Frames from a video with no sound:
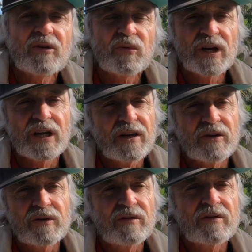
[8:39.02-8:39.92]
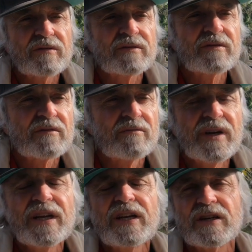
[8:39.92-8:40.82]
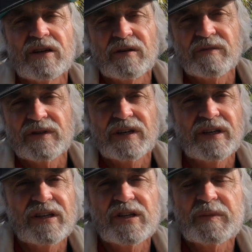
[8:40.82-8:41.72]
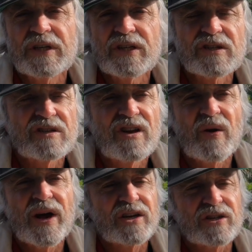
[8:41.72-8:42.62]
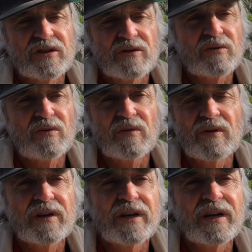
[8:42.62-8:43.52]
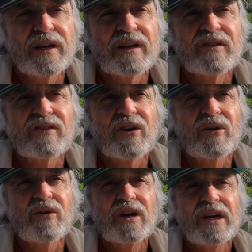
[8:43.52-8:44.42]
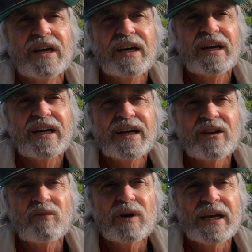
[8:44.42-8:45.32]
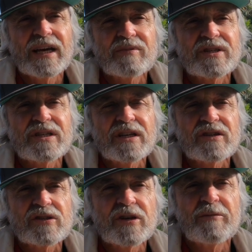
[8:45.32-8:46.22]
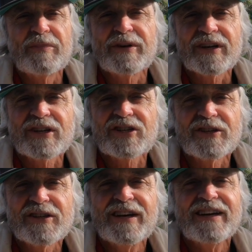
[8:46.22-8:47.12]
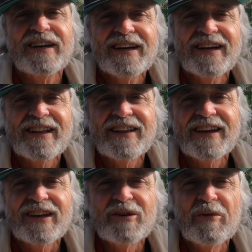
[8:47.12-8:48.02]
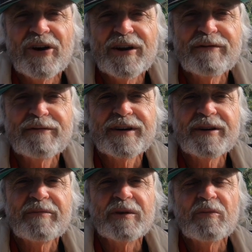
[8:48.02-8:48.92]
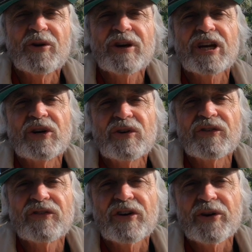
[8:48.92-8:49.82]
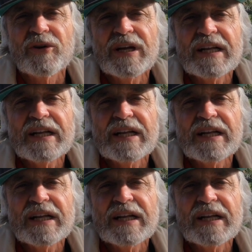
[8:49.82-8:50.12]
really good many times, and there's been just no action at all, and so it really upsets a prediction that you might have been working on. So